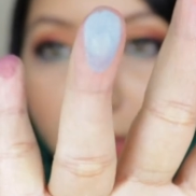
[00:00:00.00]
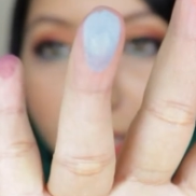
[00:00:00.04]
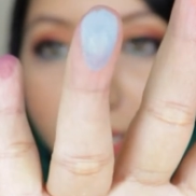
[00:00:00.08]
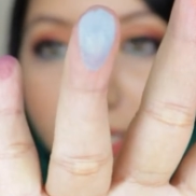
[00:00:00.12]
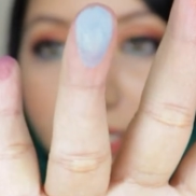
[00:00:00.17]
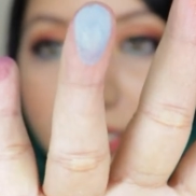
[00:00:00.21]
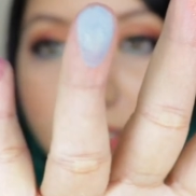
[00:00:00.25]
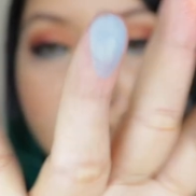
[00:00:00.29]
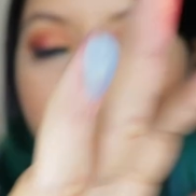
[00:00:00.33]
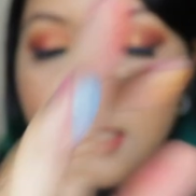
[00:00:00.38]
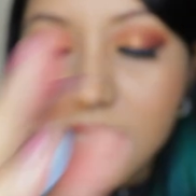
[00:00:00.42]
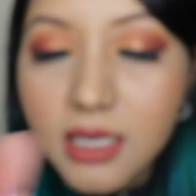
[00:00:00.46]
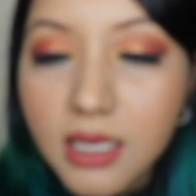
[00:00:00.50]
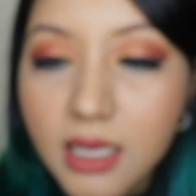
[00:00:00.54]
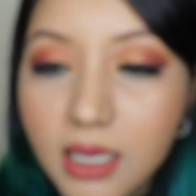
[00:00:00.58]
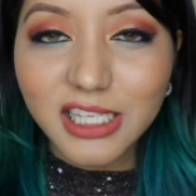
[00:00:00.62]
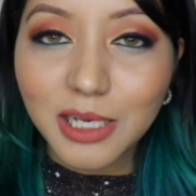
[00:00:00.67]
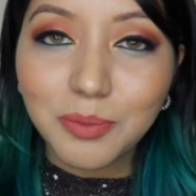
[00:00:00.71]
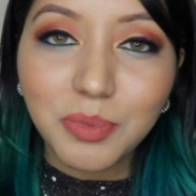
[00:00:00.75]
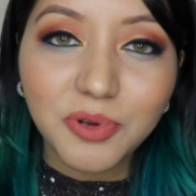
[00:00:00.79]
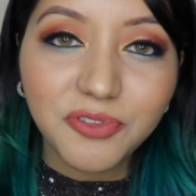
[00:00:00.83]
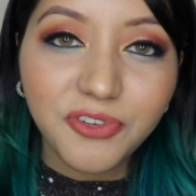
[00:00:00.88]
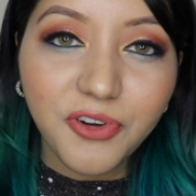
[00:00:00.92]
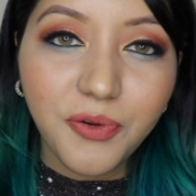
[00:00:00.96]
mind.
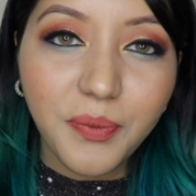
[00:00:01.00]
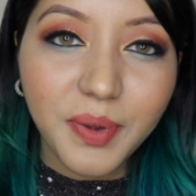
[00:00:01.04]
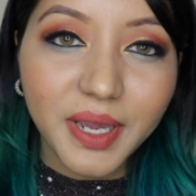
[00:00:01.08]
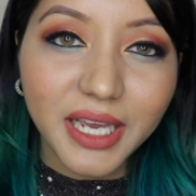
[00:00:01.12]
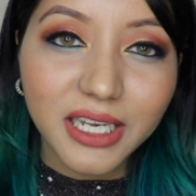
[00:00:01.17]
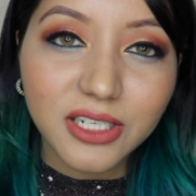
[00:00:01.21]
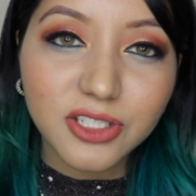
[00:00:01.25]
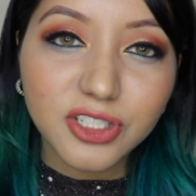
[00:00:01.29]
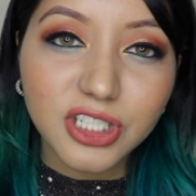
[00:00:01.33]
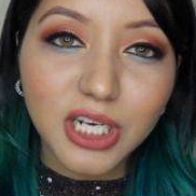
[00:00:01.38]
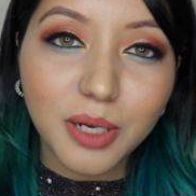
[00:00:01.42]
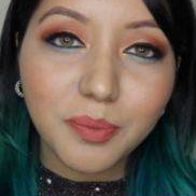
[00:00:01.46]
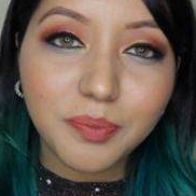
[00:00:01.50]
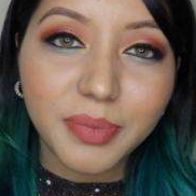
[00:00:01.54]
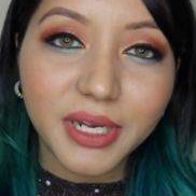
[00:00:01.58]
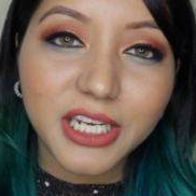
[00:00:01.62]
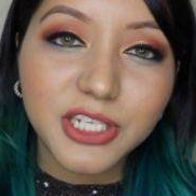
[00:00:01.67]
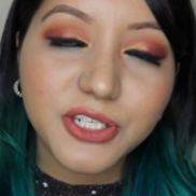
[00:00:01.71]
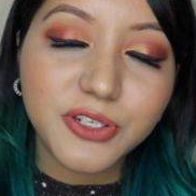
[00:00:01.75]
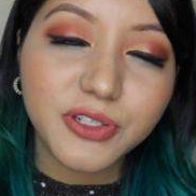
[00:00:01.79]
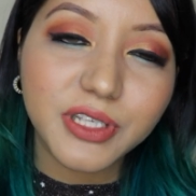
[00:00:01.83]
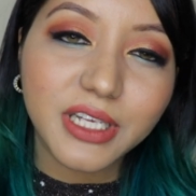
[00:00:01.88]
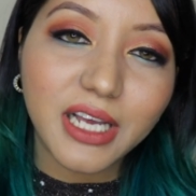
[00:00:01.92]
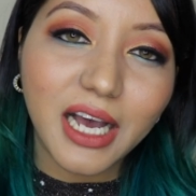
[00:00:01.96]
So before we can jump
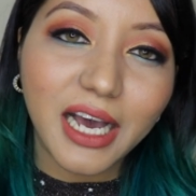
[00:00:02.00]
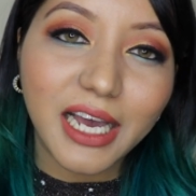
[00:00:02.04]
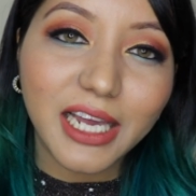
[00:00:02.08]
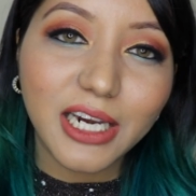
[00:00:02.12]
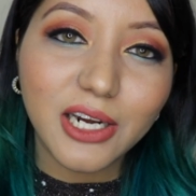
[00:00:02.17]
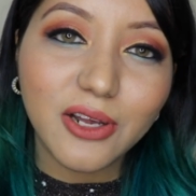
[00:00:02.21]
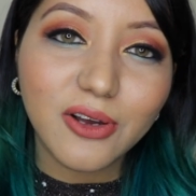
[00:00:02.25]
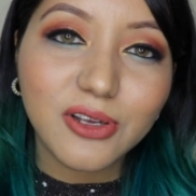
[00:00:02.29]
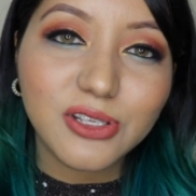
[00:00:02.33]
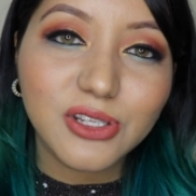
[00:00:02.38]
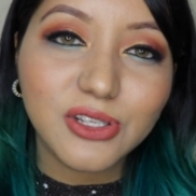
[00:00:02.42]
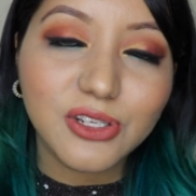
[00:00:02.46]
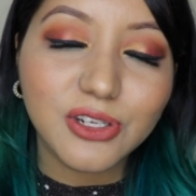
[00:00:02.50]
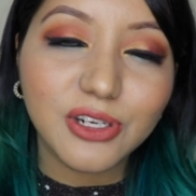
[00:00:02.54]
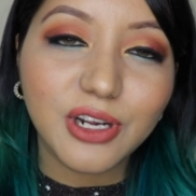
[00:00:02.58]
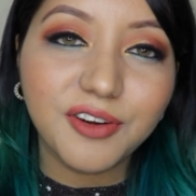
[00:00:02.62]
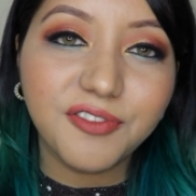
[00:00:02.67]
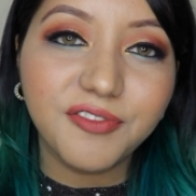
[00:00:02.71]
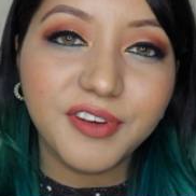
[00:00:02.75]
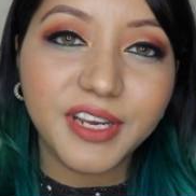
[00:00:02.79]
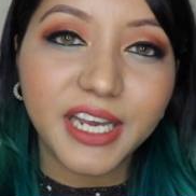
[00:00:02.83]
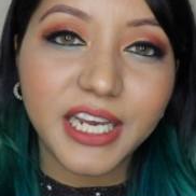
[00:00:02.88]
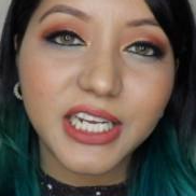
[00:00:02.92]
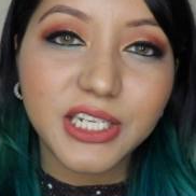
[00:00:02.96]
into the eye looks, do
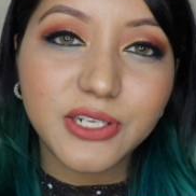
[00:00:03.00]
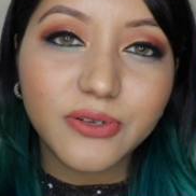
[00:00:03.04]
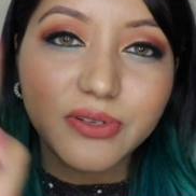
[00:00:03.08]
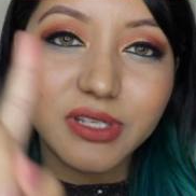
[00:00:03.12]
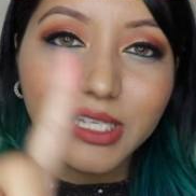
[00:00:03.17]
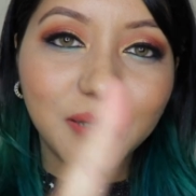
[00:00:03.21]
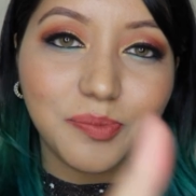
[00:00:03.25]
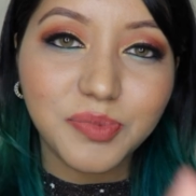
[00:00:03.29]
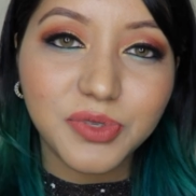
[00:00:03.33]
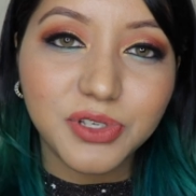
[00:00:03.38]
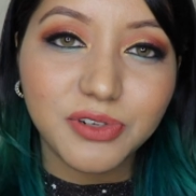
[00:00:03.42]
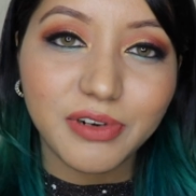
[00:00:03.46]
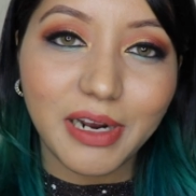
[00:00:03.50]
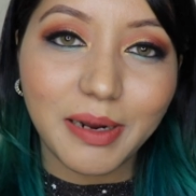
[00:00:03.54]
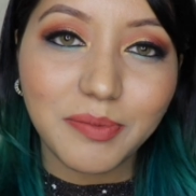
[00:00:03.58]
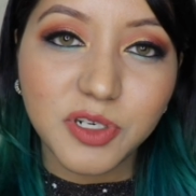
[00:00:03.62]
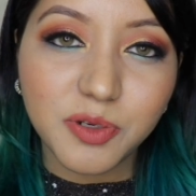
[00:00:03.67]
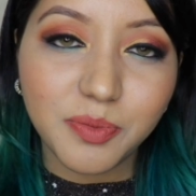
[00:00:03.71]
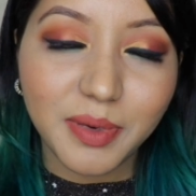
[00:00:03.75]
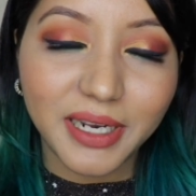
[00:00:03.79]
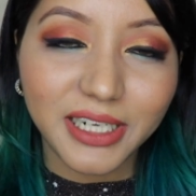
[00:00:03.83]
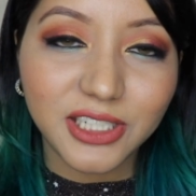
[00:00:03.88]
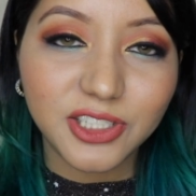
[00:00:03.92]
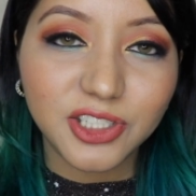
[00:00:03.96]
not forget to subscribe
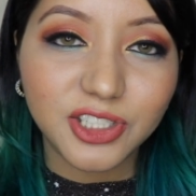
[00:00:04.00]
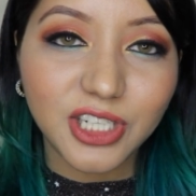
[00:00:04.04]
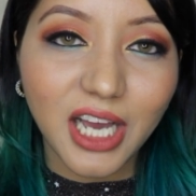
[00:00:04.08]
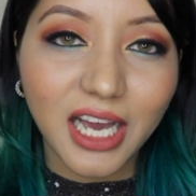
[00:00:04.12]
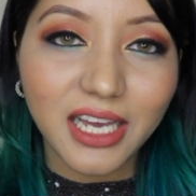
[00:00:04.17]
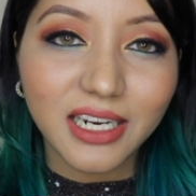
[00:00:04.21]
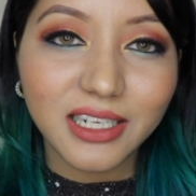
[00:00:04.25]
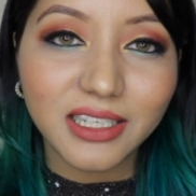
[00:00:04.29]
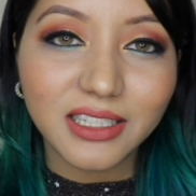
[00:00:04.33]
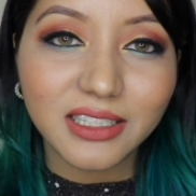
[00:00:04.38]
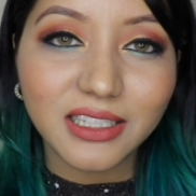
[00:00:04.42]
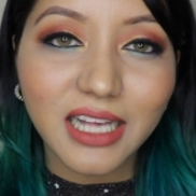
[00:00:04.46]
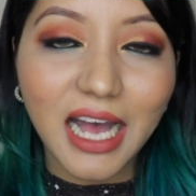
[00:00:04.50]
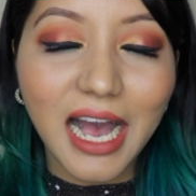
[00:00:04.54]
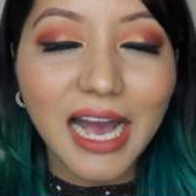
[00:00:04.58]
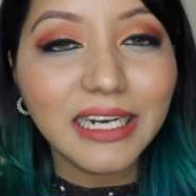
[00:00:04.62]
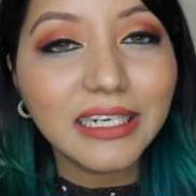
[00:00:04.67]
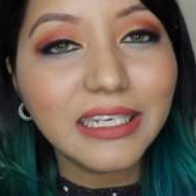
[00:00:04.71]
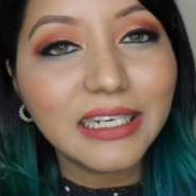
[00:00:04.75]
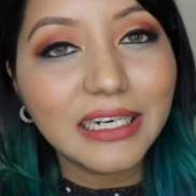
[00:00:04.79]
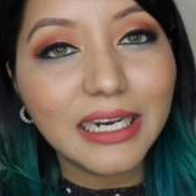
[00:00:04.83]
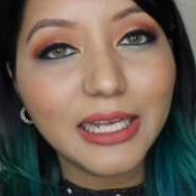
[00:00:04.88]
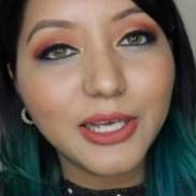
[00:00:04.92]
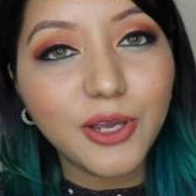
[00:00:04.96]
to my channel
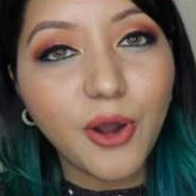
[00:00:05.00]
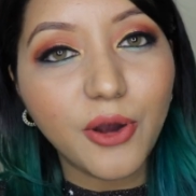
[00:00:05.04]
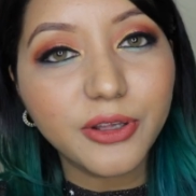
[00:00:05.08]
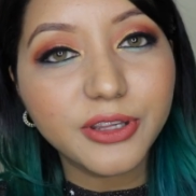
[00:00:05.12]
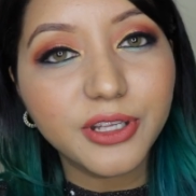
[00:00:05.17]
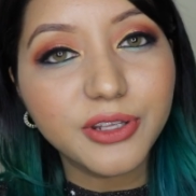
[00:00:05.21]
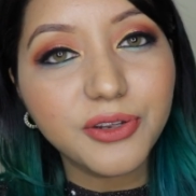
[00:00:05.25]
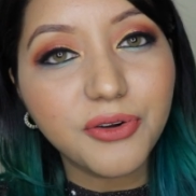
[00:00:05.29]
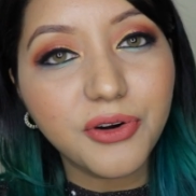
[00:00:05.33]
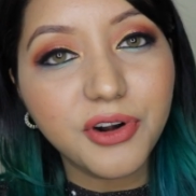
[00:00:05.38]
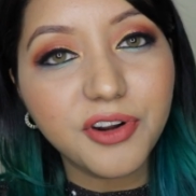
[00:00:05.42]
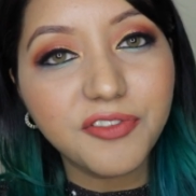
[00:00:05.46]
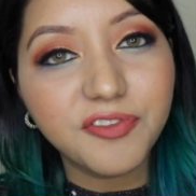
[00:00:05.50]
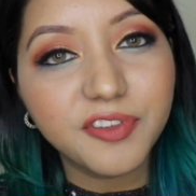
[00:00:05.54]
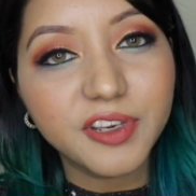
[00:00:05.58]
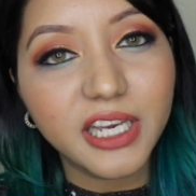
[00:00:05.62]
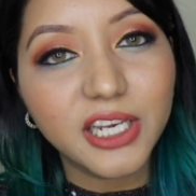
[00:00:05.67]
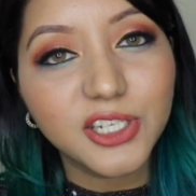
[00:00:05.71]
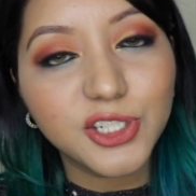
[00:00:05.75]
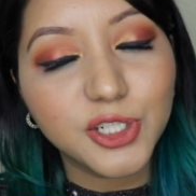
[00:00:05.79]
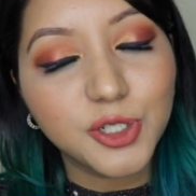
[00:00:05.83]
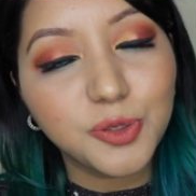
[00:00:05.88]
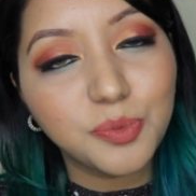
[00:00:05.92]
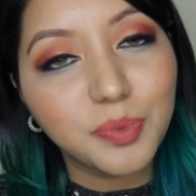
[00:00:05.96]
and click on the
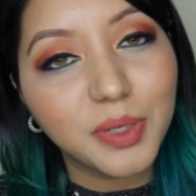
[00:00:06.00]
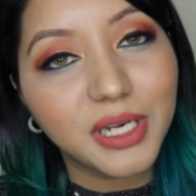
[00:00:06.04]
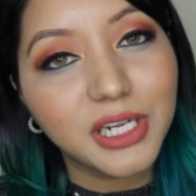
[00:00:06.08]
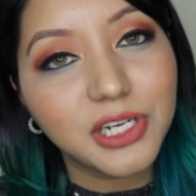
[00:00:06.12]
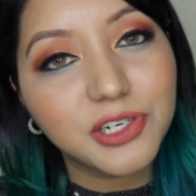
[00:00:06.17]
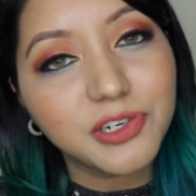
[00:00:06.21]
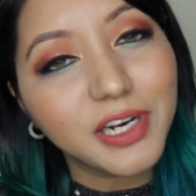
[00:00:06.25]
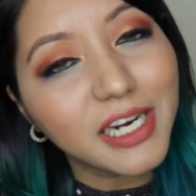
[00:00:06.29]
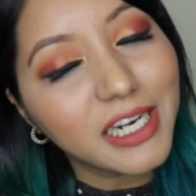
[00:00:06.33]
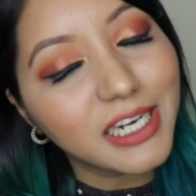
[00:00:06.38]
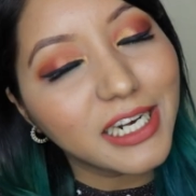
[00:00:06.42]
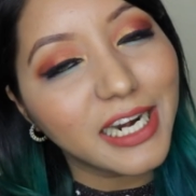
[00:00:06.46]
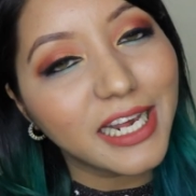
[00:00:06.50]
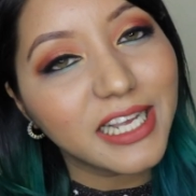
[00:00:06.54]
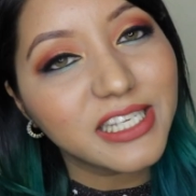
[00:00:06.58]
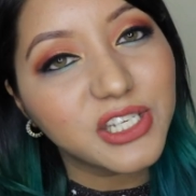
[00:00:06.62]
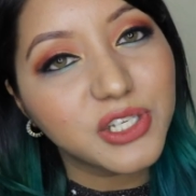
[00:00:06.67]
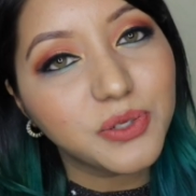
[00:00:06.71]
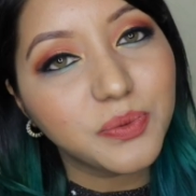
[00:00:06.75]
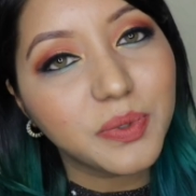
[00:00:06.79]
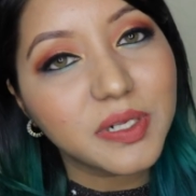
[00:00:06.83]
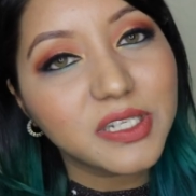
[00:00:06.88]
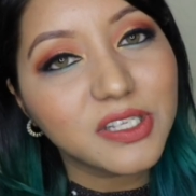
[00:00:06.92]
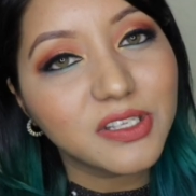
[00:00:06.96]
notification bell right
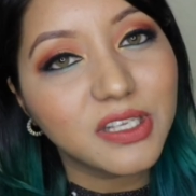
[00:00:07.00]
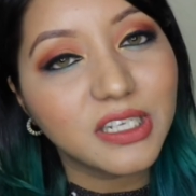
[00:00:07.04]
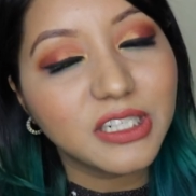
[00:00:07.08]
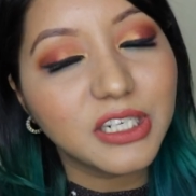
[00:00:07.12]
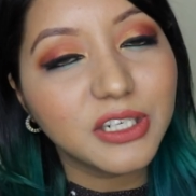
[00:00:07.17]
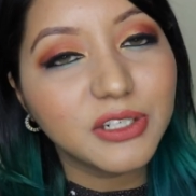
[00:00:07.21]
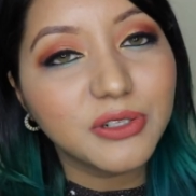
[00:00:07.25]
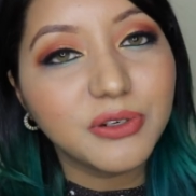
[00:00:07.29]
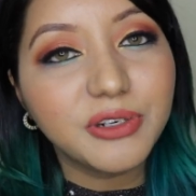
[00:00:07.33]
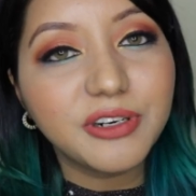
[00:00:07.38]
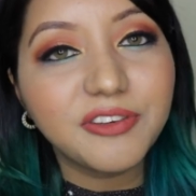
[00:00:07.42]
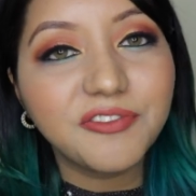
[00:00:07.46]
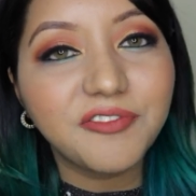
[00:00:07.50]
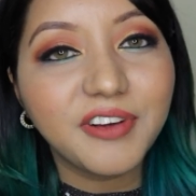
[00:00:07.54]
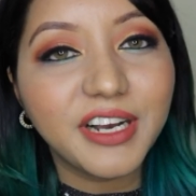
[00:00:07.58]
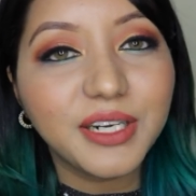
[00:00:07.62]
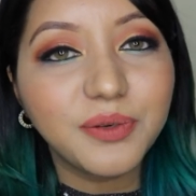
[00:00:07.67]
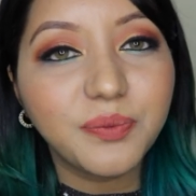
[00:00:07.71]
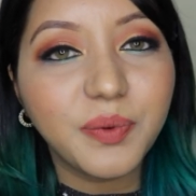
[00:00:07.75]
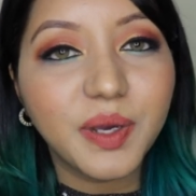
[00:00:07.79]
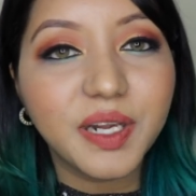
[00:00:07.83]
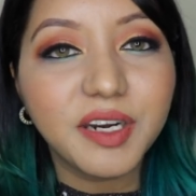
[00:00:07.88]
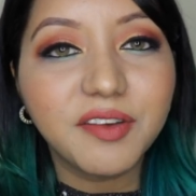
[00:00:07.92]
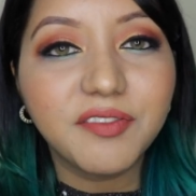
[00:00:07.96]
next to it so that you're
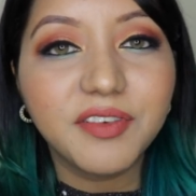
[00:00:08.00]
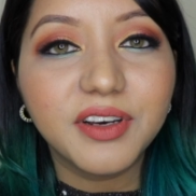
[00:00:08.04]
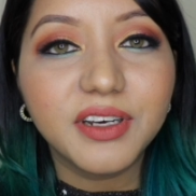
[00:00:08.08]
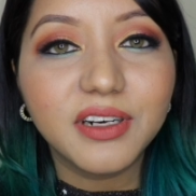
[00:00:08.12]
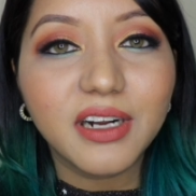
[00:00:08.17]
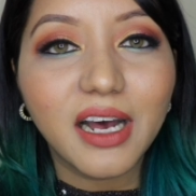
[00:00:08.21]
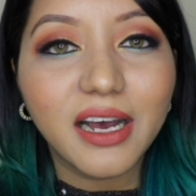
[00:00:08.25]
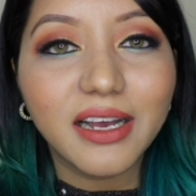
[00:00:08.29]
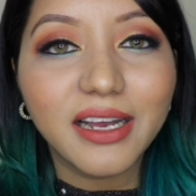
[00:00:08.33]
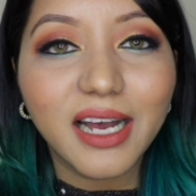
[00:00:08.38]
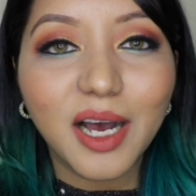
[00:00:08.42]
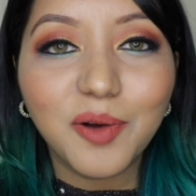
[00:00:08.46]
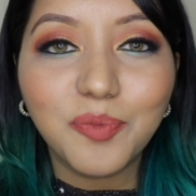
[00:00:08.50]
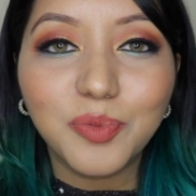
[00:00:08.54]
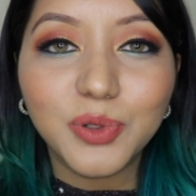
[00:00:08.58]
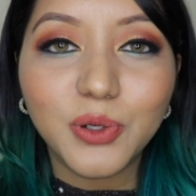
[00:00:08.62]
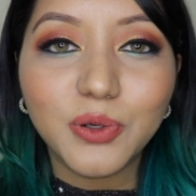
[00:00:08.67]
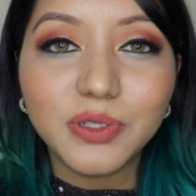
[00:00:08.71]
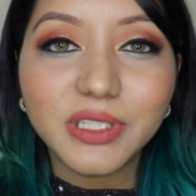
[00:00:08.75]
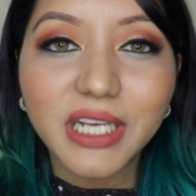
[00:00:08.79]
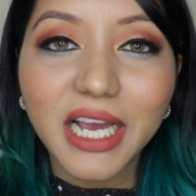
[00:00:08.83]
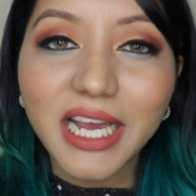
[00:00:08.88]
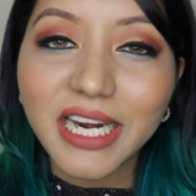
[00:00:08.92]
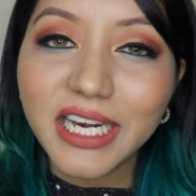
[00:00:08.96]
notified whenever I
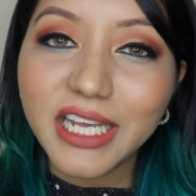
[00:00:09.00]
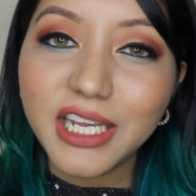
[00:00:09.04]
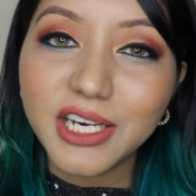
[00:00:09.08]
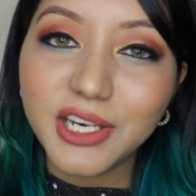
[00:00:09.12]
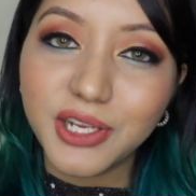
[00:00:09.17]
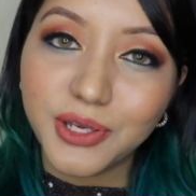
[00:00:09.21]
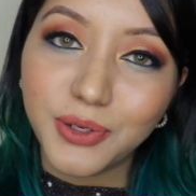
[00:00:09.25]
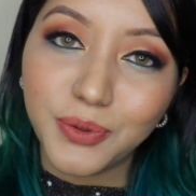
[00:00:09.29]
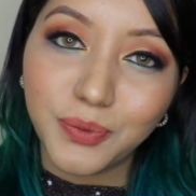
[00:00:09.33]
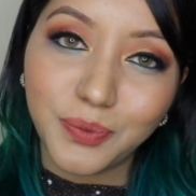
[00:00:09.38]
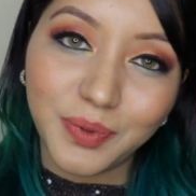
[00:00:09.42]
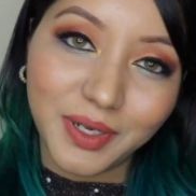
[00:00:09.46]
upload any new